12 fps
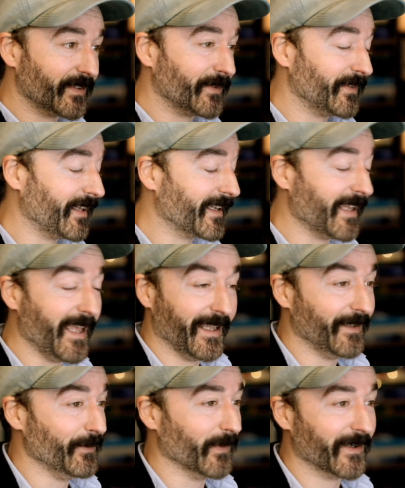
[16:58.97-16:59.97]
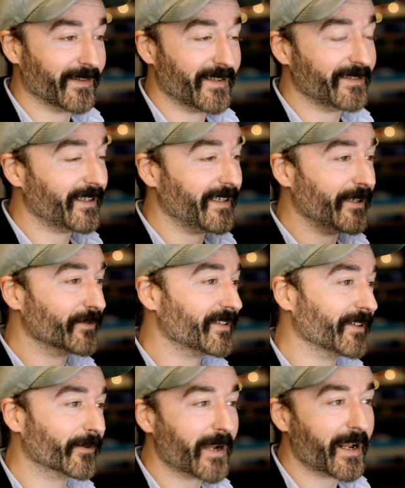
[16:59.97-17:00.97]
again, one of these
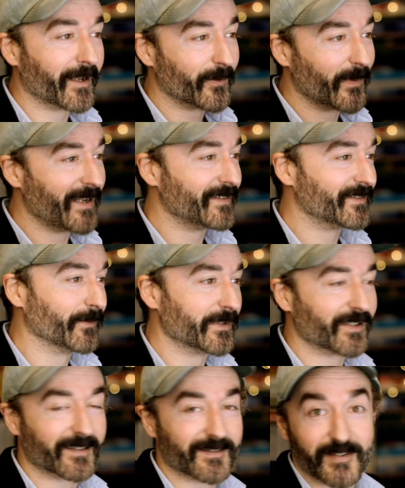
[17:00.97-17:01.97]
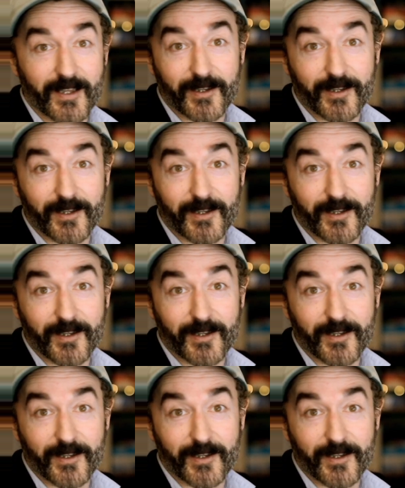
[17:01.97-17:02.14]
idiosyncratic ways in which Excel